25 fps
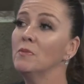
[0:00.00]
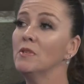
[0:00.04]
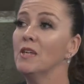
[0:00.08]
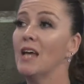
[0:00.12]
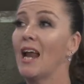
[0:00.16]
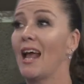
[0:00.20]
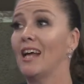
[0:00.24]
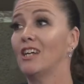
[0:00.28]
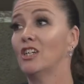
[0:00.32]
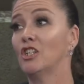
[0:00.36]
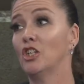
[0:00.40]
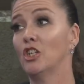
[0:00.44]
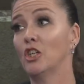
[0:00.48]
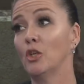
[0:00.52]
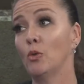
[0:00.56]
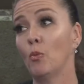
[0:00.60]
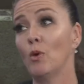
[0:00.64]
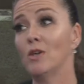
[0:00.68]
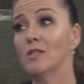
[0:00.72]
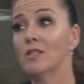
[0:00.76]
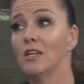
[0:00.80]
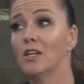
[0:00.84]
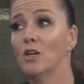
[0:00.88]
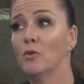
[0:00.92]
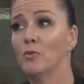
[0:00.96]
Uh -huh. It actually
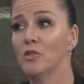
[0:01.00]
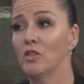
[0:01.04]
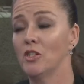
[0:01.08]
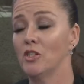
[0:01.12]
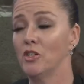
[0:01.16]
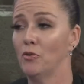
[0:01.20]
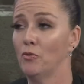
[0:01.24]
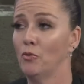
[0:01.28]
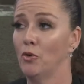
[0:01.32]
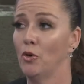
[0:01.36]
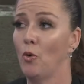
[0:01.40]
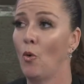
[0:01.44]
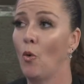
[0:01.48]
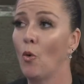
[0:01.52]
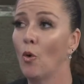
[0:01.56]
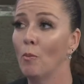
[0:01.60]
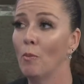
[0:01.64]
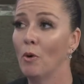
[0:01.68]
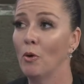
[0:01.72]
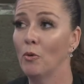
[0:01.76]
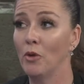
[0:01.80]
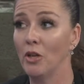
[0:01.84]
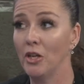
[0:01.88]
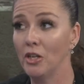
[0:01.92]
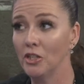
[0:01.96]
wasn't. It was a different
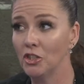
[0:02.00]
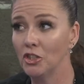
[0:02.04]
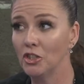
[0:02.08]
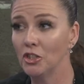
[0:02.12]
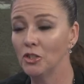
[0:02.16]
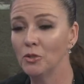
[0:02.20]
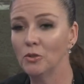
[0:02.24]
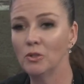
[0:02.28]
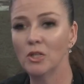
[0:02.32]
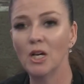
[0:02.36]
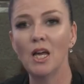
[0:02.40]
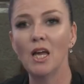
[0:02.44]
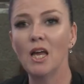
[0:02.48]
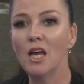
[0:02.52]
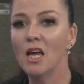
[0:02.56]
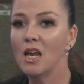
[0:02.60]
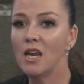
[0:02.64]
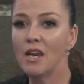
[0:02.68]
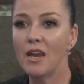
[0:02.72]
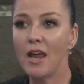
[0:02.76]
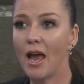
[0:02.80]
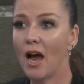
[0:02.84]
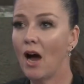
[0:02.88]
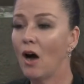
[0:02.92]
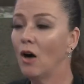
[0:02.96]
hormone issue.
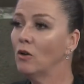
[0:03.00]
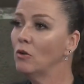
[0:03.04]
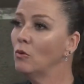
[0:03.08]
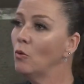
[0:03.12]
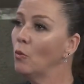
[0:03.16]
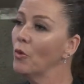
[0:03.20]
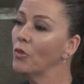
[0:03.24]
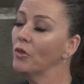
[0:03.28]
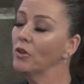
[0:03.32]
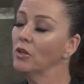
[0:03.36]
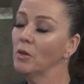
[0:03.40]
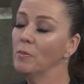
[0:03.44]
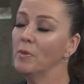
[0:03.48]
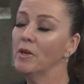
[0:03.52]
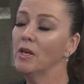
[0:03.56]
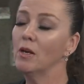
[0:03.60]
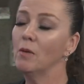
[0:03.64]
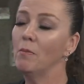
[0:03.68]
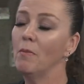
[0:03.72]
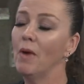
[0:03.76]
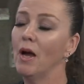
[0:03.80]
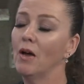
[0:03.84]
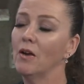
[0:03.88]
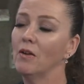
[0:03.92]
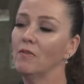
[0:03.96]
Now, with a limited
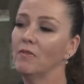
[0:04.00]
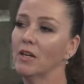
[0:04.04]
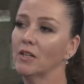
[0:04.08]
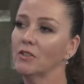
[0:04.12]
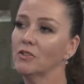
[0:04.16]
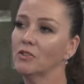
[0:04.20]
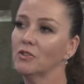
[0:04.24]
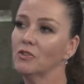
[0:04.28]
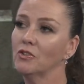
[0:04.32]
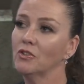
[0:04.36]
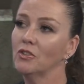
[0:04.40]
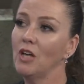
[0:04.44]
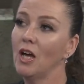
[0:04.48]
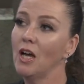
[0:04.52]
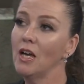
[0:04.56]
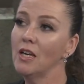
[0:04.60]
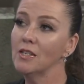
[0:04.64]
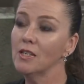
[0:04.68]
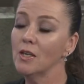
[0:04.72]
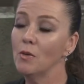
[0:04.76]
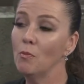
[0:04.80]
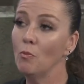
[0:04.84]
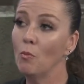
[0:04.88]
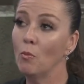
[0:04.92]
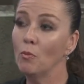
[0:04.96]
amount of
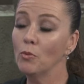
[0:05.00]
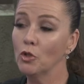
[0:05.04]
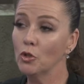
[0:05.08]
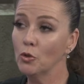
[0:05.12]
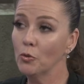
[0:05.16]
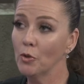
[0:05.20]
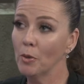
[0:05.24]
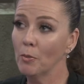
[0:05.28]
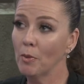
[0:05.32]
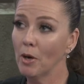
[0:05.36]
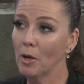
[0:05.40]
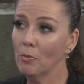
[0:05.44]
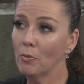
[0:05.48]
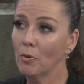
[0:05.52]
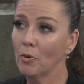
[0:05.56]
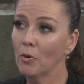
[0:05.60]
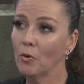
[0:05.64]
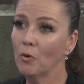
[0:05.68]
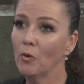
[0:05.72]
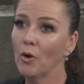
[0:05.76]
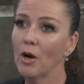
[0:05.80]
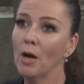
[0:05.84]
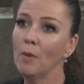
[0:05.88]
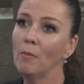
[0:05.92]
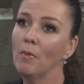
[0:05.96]
exercise and doing my
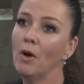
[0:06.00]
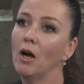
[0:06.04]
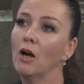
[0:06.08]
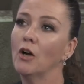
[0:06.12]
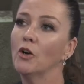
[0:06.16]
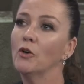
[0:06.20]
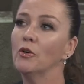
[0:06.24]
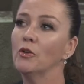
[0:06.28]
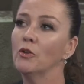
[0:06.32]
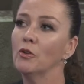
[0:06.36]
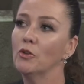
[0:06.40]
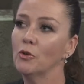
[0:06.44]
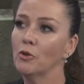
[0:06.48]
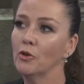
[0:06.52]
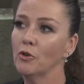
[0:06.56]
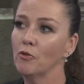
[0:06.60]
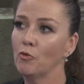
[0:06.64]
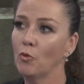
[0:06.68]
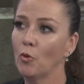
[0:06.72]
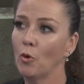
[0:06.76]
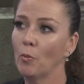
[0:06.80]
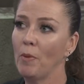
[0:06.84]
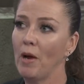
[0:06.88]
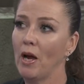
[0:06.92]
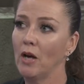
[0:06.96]
program,
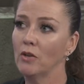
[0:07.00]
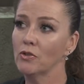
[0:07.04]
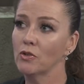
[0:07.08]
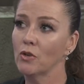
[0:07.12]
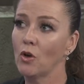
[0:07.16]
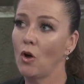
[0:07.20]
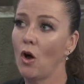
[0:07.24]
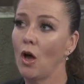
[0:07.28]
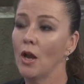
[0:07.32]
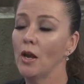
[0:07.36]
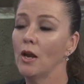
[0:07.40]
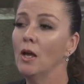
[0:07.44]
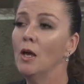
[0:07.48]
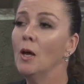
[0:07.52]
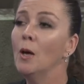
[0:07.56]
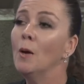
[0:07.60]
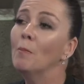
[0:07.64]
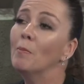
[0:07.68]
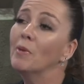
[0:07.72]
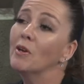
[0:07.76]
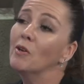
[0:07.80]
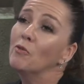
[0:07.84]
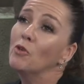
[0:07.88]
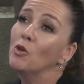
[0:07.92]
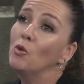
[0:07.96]
134 pounds gone.
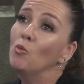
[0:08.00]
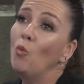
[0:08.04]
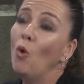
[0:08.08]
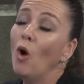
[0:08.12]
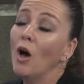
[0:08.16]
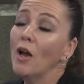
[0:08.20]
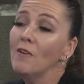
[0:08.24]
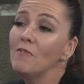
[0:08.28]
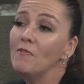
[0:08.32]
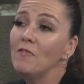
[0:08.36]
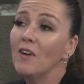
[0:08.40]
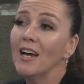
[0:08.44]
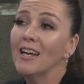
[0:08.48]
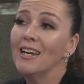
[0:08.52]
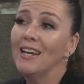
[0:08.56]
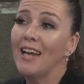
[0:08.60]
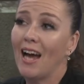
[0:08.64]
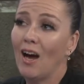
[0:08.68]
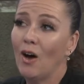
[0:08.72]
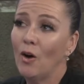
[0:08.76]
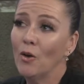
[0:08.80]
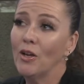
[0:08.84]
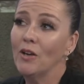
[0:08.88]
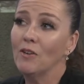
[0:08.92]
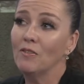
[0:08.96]
But if you want to find
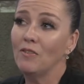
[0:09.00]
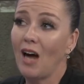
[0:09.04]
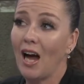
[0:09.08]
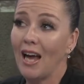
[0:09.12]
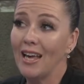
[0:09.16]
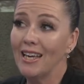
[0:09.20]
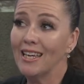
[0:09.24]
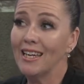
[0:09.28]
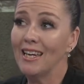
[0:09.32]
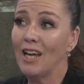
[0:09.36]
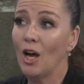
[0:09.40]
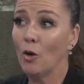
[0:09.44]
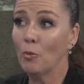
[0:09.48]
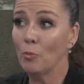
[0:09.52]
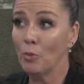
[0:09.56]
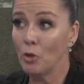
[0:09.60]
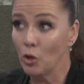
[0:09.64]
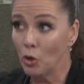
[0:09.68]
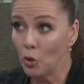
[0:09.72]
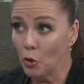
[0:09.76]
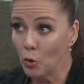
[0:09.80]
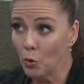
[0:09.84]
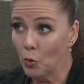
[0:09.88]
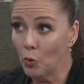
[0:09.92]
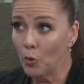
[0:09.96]
out if I can help
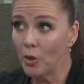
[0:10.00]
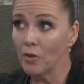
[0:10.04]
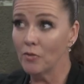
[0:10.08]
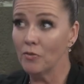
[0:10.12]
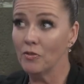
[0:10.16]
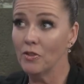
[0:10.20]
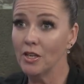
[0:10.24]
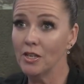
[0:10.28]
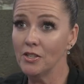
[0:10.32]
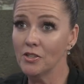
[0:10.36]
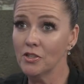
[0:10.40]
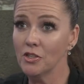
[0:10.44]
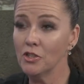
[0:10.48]
you, if these